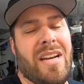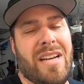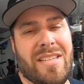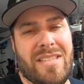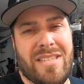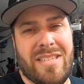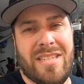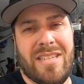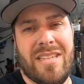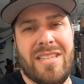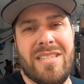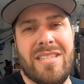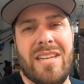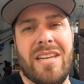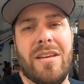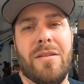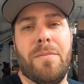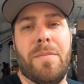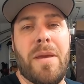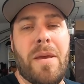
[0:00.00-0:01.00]

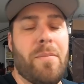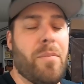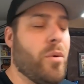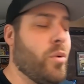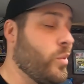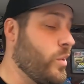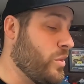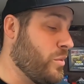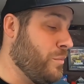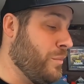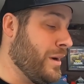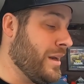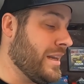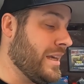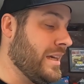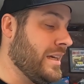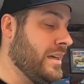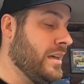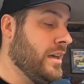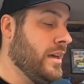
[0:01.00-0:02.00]
assisting people with
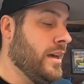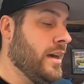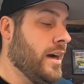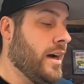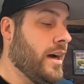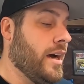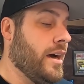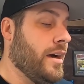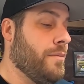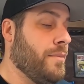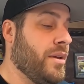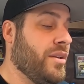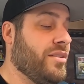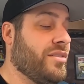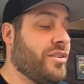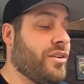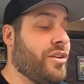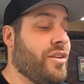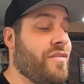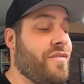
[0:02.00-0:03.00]
money, uh,
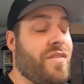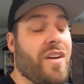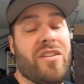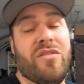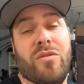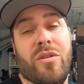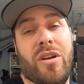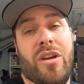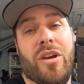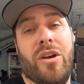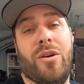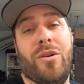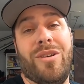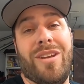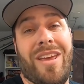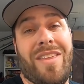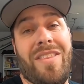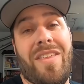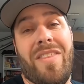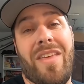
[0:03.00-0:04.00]
military and veteran code,
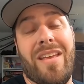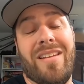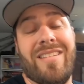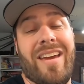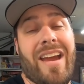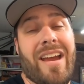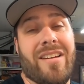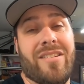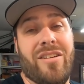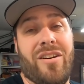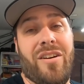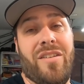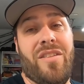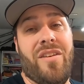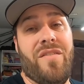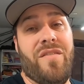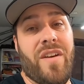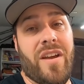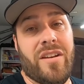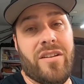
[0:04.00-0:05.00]
and then they tacked on
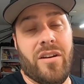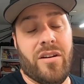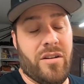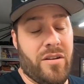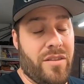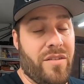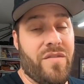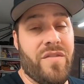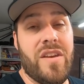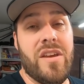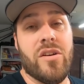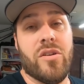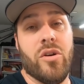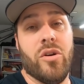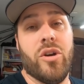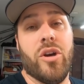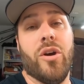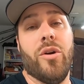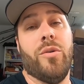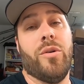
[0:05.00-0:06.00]
the vet or the vehicle
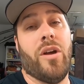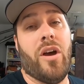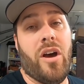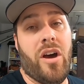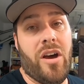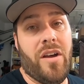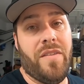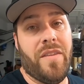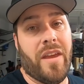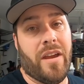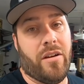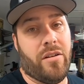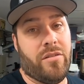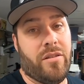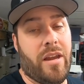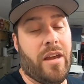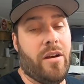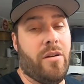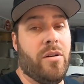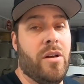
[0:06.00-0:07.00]
code on there.
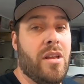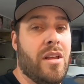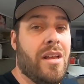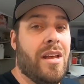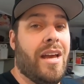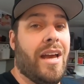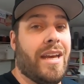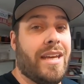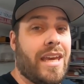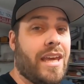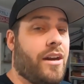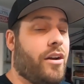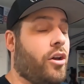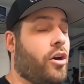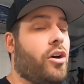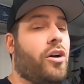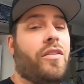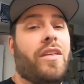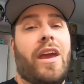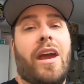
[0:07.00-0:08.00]
Now, again, in
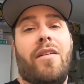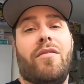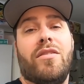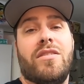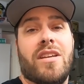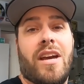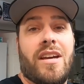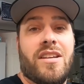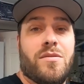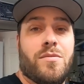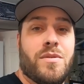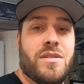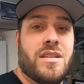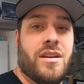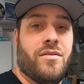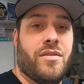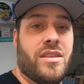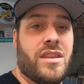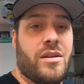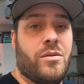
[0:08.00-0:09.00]
all the advertisements
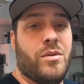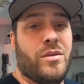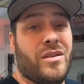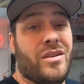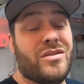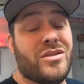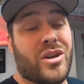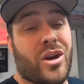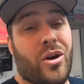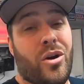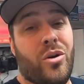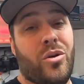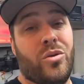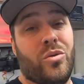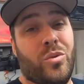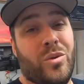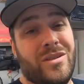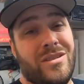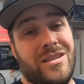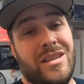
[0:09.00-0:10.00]
and everything, when this code
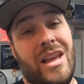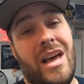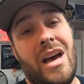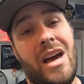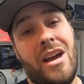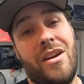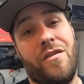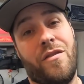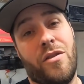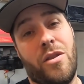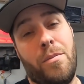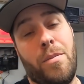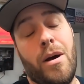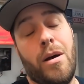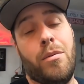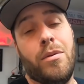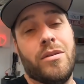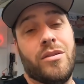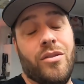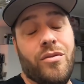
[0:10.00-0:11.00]
was live for the
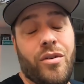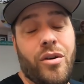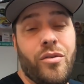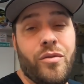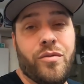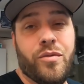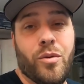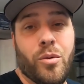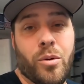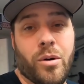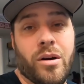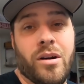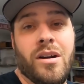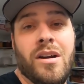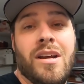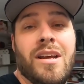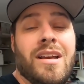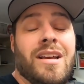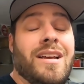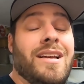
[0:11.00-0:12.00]
public to vote for,